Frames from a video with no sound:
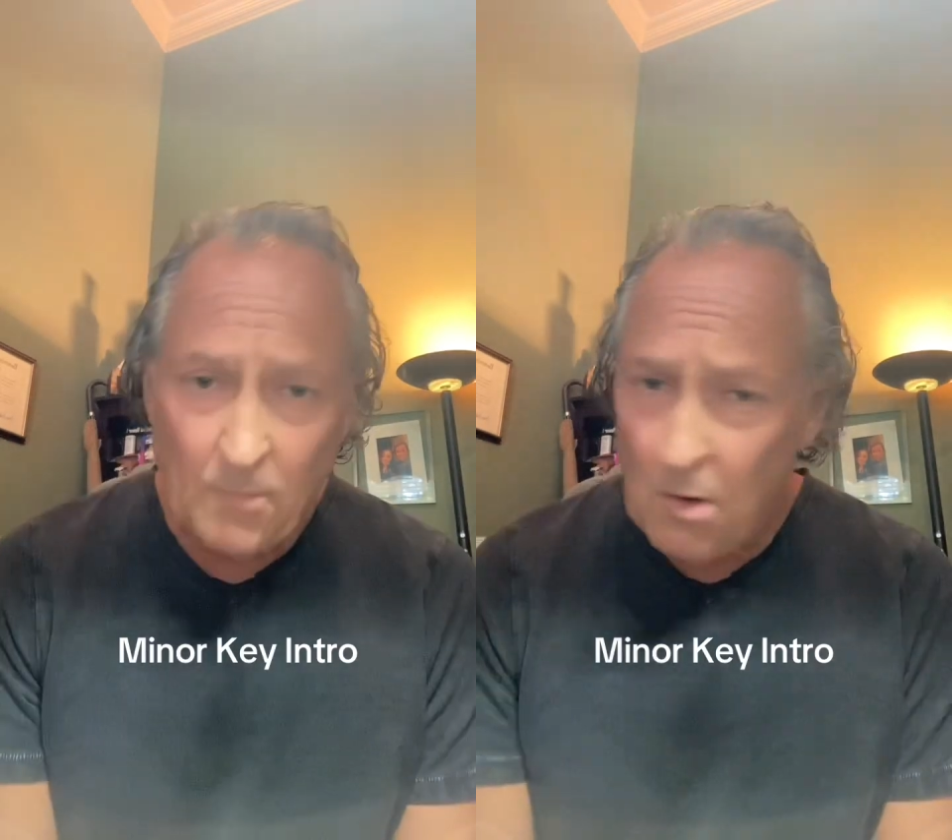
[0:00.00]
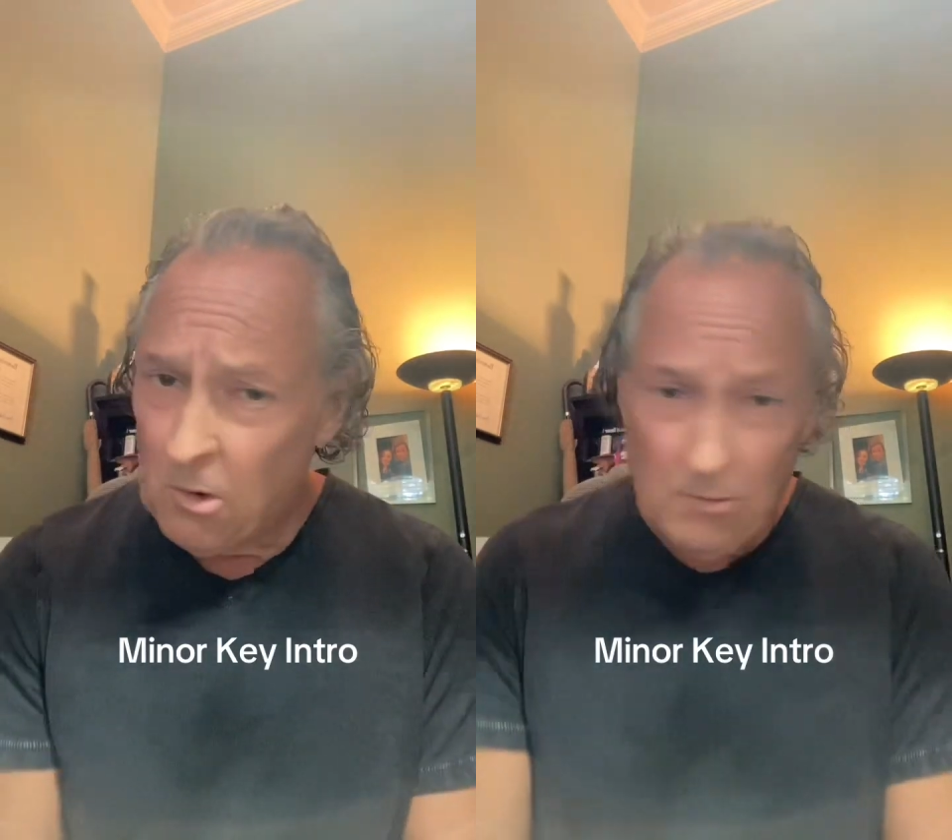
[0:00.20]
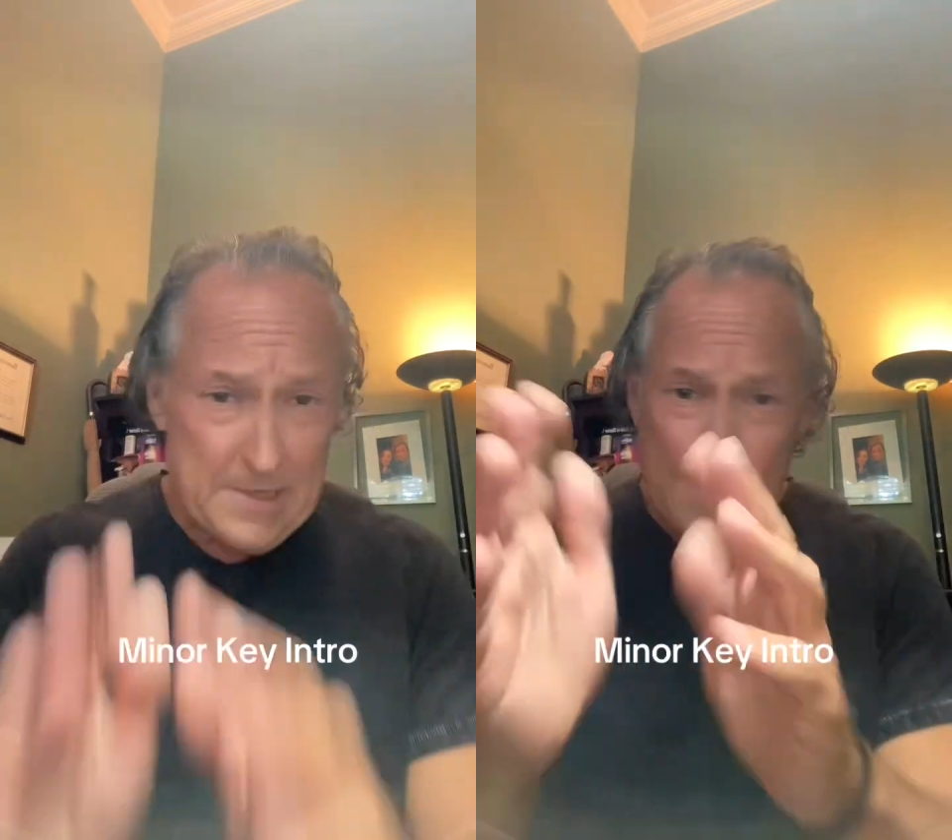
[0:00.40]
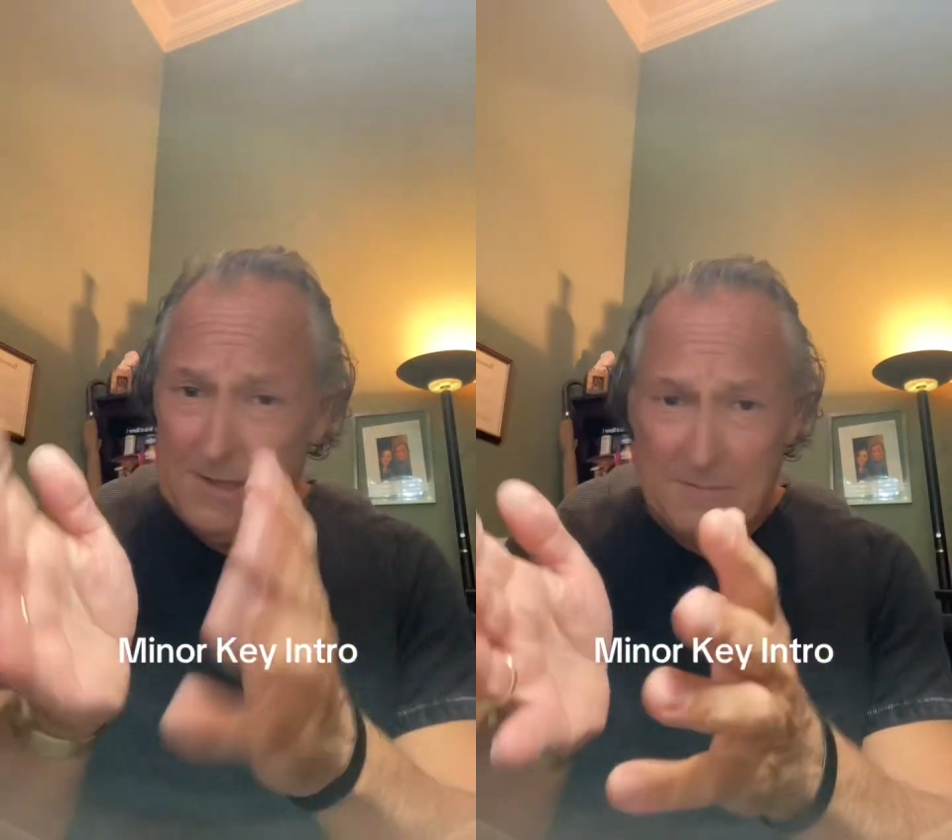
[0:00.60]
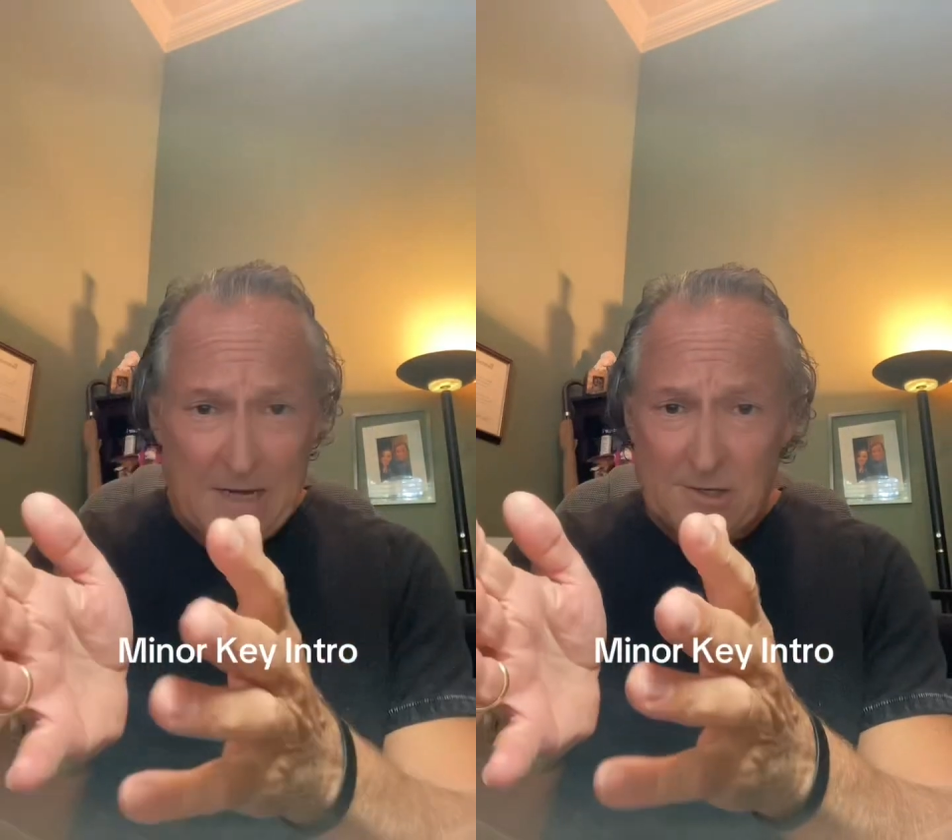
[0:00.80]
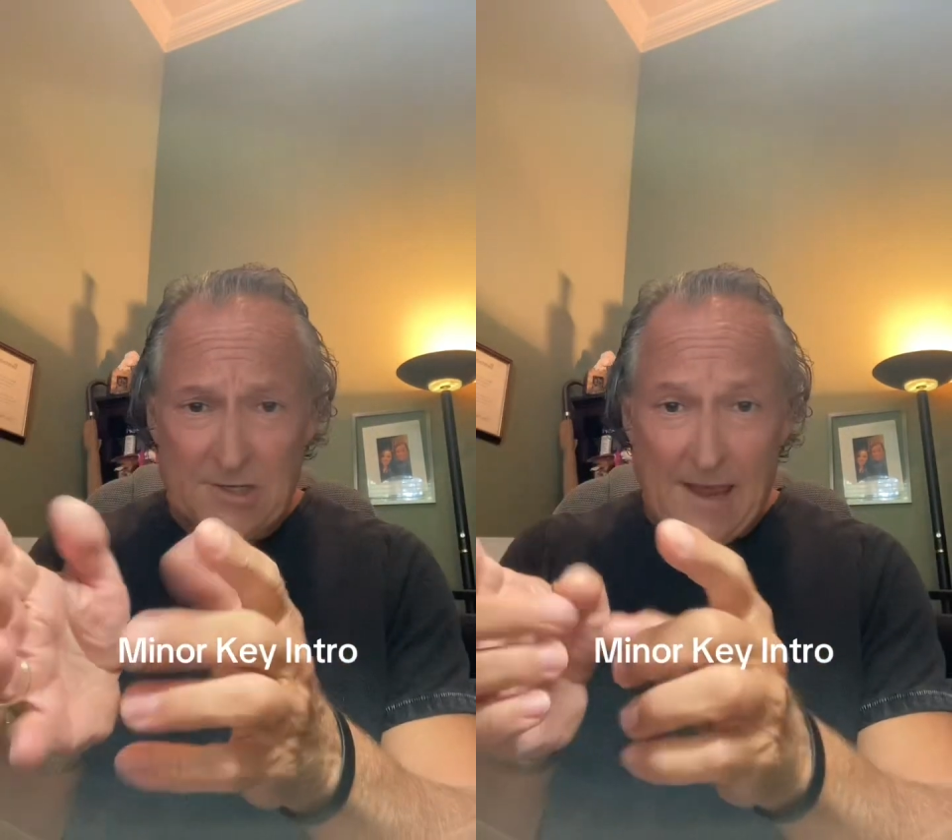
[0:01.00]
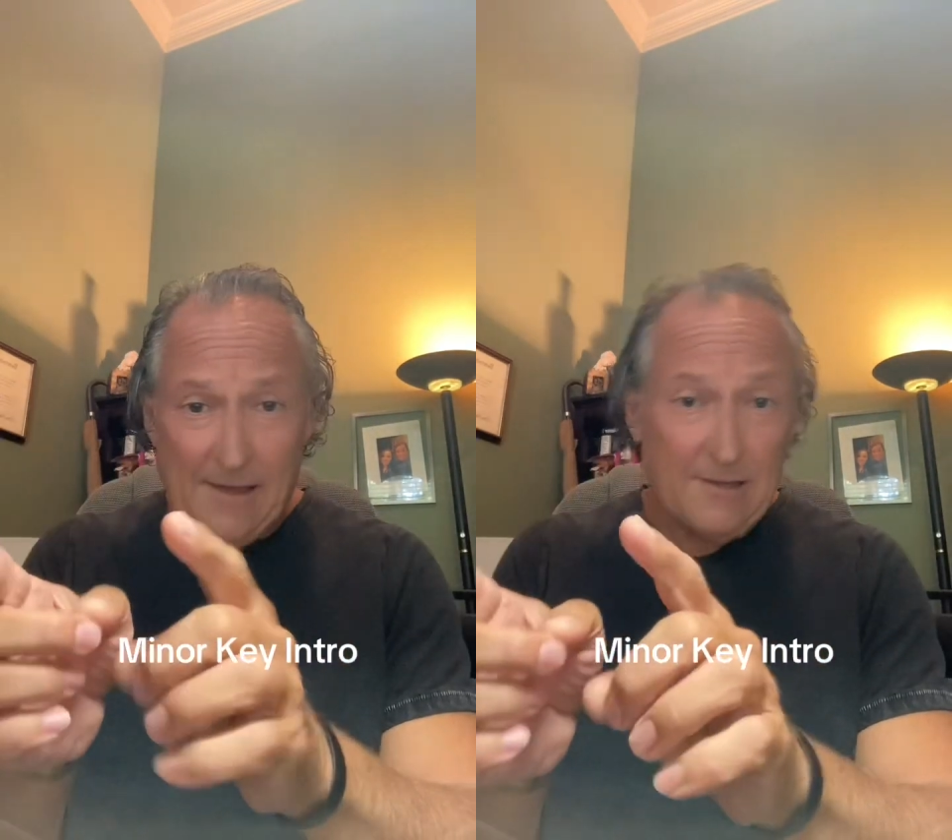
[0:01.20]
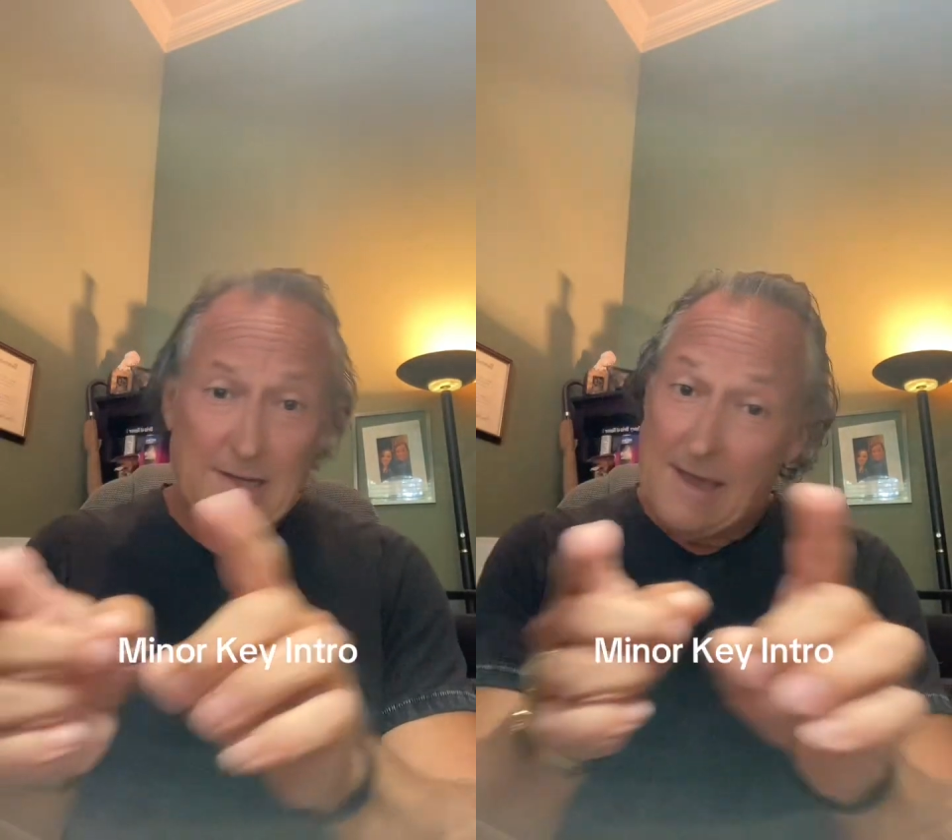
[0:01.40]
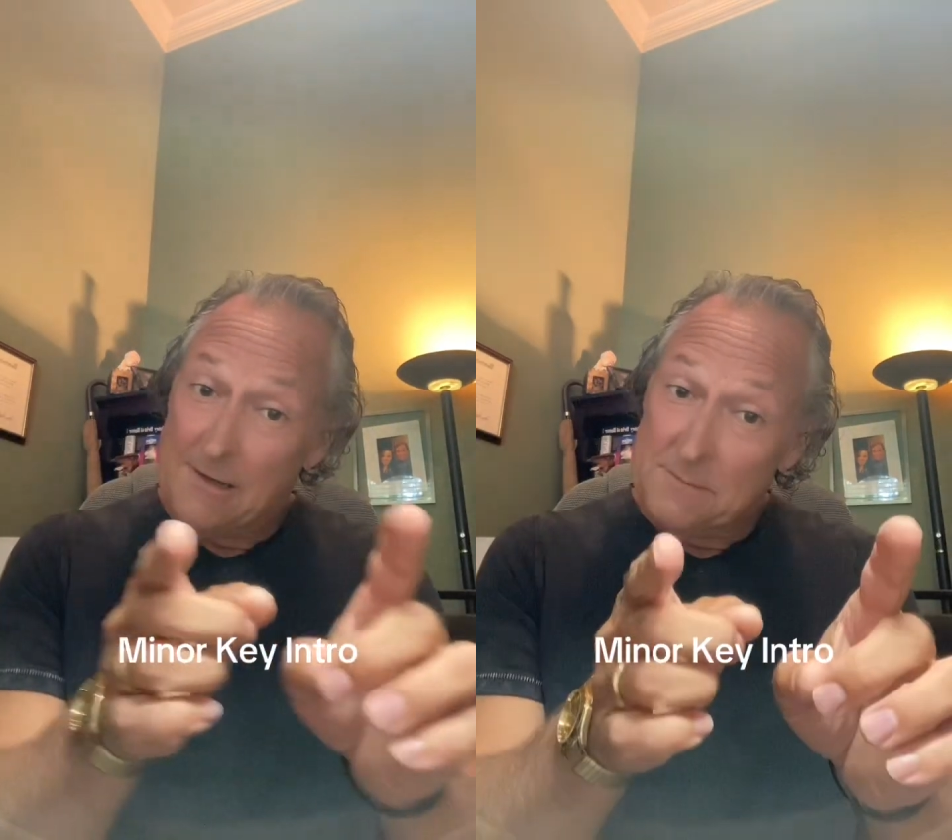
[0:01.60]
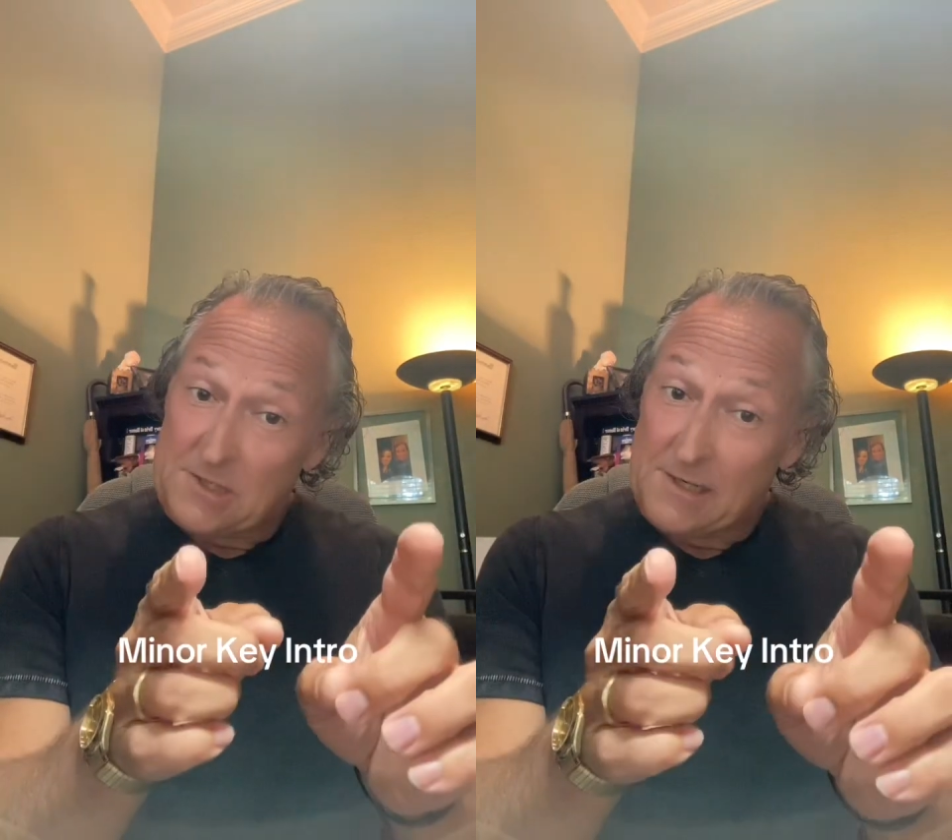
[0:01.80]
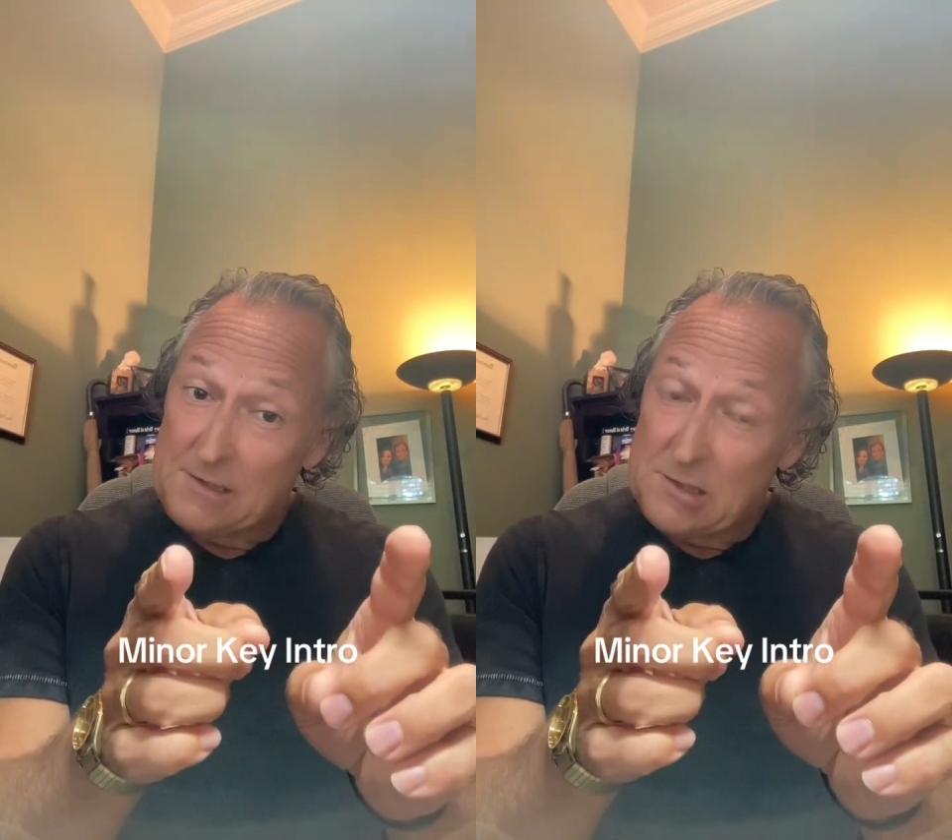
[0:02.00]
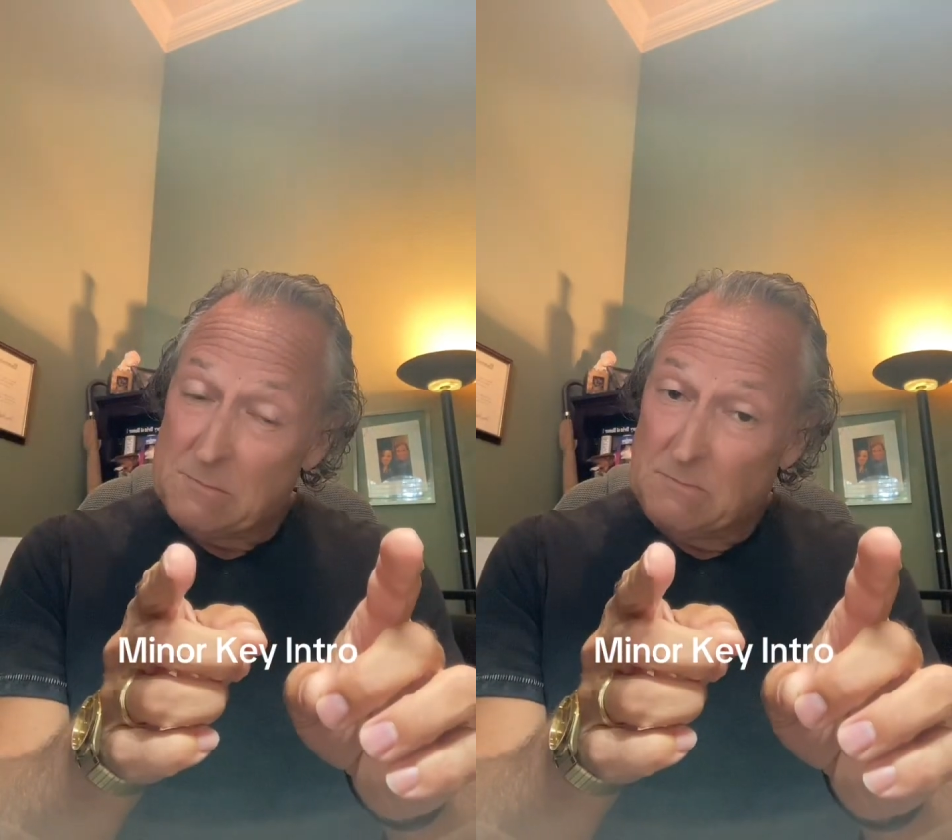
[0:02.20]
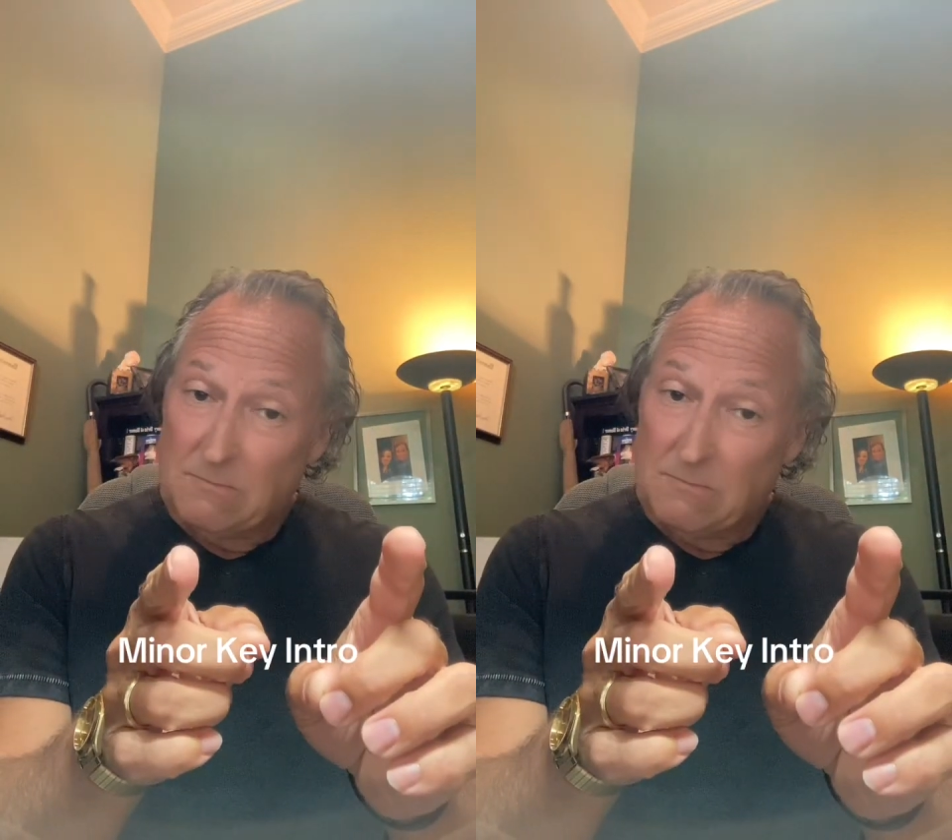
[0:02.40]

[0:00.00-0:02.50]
where we take the major scale and count up 6.